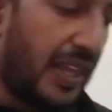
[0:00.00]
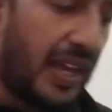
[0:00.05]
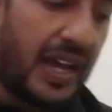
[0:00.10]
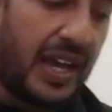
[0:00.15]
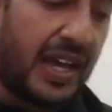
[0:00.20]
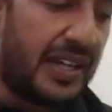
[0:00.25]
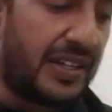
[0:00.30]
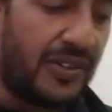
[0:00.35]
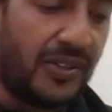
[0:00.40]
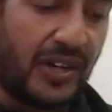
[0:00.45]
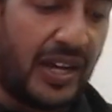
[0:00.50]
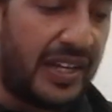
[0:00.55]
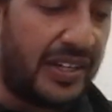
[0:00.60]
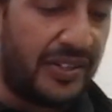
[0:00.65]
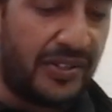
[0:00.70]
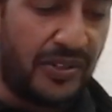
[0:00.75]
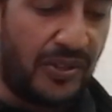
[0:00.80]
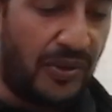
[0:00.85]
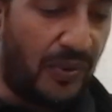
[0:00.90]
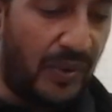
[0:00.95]
Yeah, I know. I
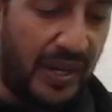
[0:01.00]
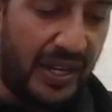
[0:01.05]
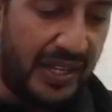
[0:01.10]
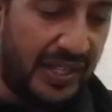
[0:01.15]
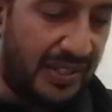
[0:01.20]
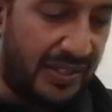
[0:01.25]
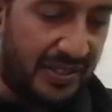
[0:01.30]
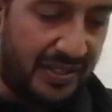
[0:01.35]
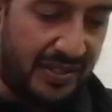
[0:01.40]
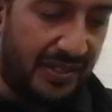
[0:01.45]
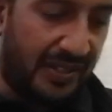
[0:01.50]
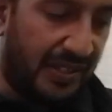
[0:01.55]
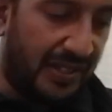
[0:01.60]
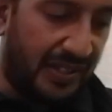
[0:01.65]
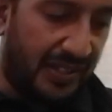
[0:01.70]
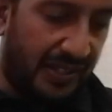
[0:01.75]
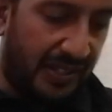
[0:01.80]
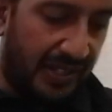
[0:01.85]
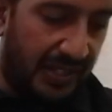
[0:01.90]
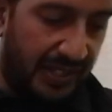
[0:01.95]
don't know why it's
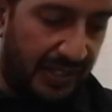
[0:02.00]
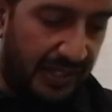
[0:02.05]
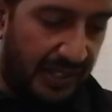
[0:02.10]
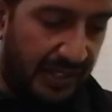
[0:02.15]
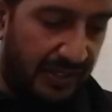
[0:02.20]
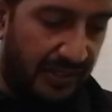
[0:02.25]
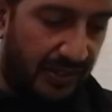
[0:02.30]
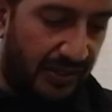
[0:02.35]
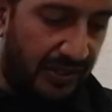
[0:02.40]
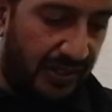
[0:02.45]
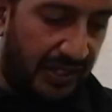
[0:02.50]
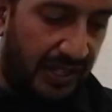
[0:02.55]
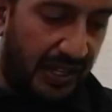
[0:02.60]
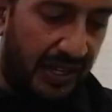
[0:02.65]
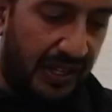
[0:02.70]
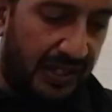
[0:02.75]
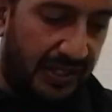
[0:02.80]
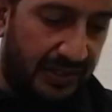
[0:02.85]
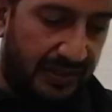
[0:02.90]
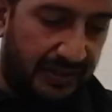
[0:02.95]
uh, like that. But self
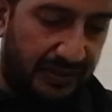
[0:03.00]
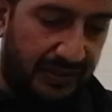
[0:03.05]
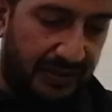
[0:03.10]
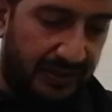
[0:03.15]
yeah.